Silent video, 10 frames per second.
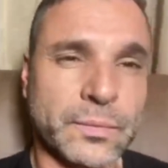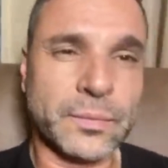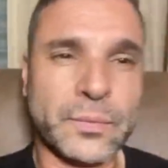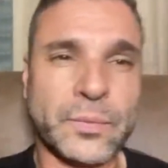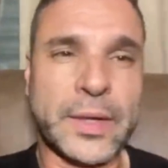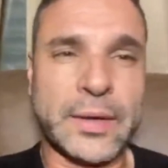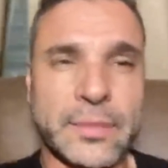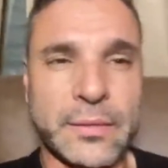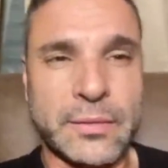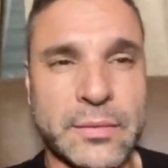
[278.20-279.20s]

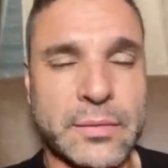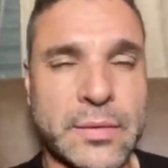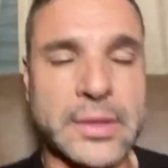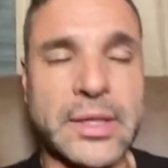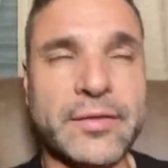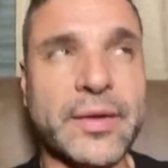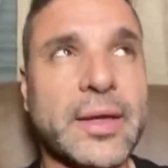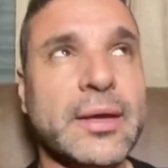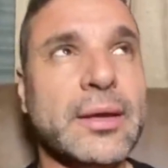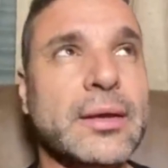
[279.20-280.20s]
when the
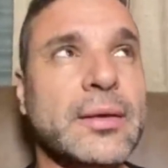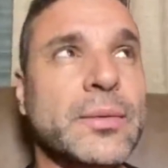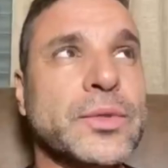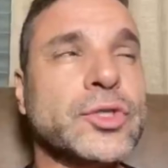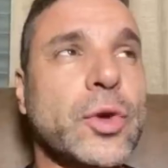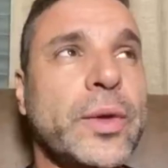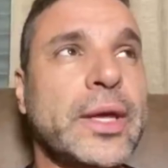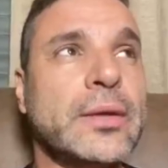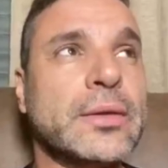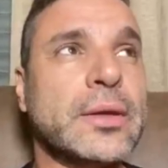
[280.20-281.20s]
TV was
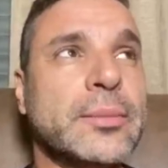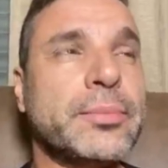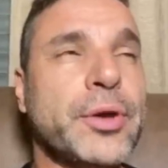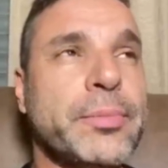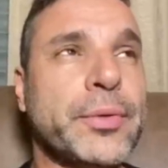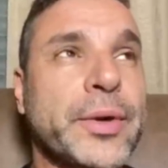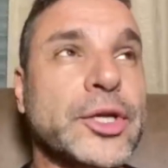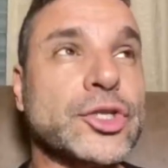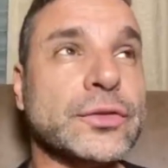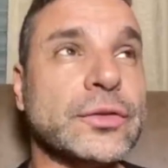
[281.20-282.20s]
showing the
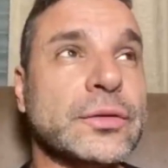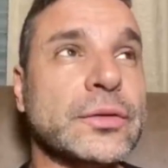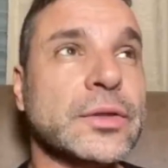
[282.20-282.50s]
preparation